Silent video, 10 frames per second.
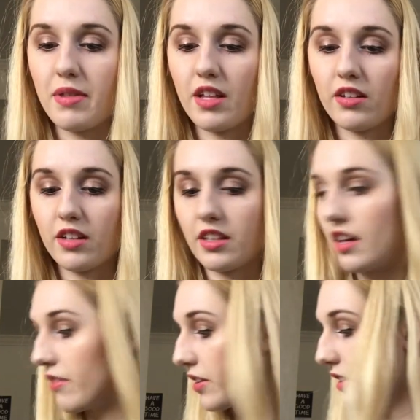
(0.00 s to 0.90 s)
and they look like
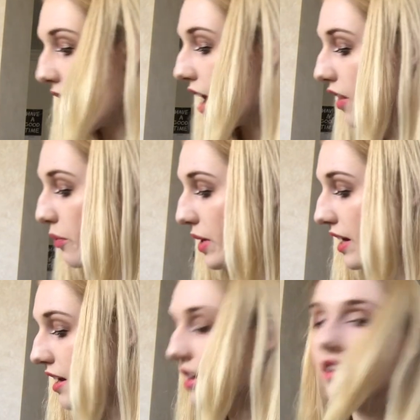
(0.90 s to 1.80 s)
they have a little
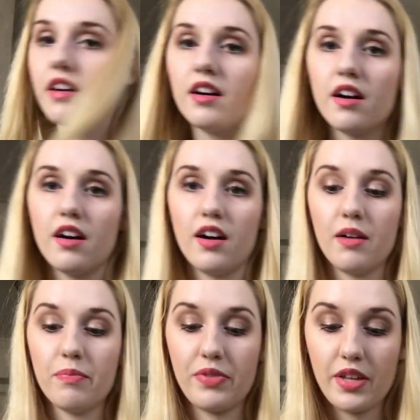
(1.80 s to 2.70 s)
Halloween
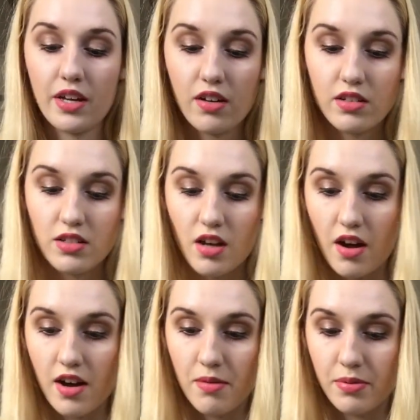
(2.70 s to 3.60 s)
um, thing on
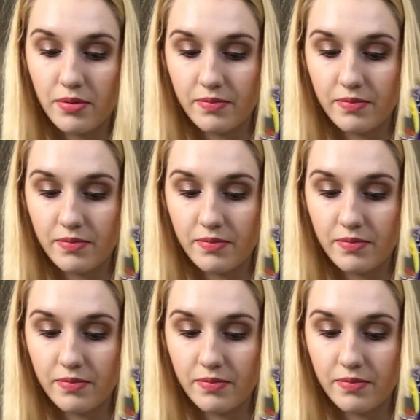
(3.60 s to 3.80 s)
top